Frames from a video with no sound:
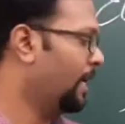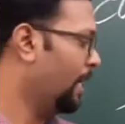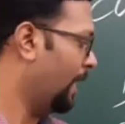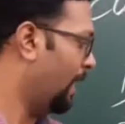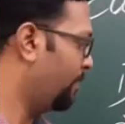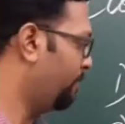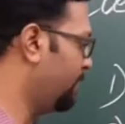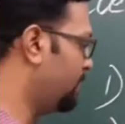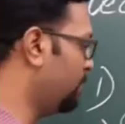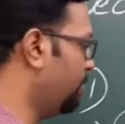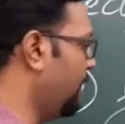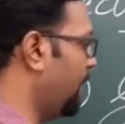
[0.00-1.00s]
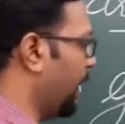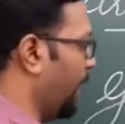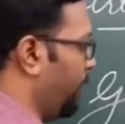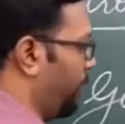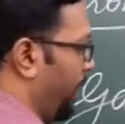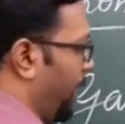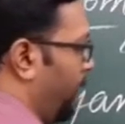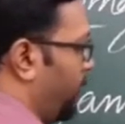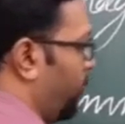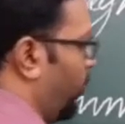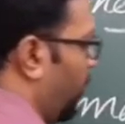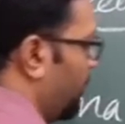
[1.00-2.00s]
And visible light ray
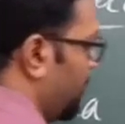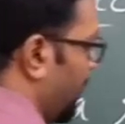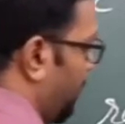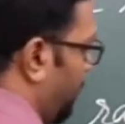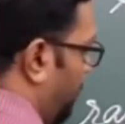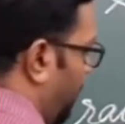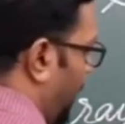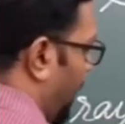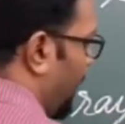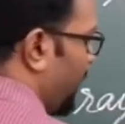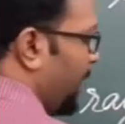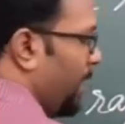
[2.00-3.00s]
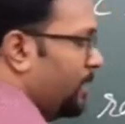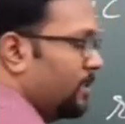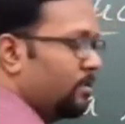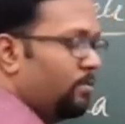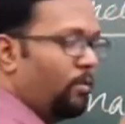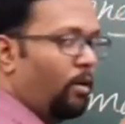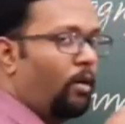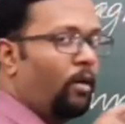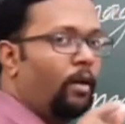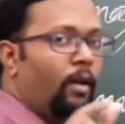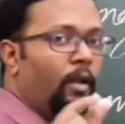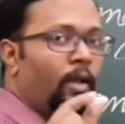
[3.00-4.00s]
forms a very
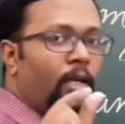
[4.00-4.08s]
small